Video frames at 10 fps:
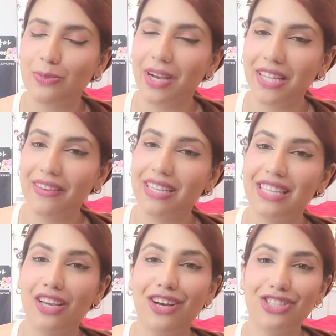But anyways,
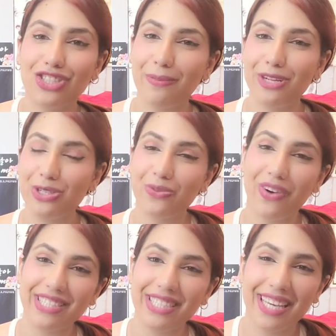thank you guys so much for
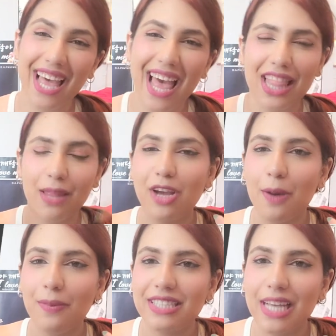watching. Leave me
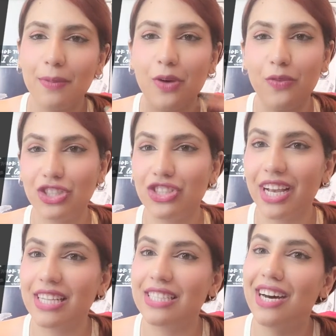comments down below what you
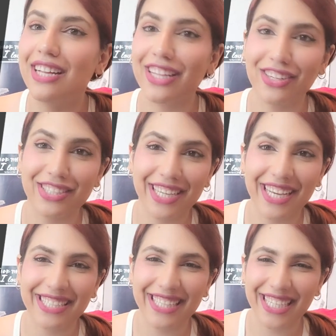guys thought. And I'll see you guys
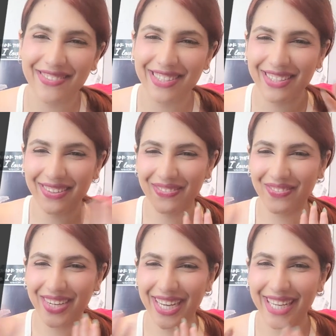in the next video.
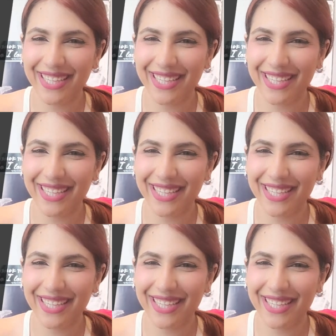Bye.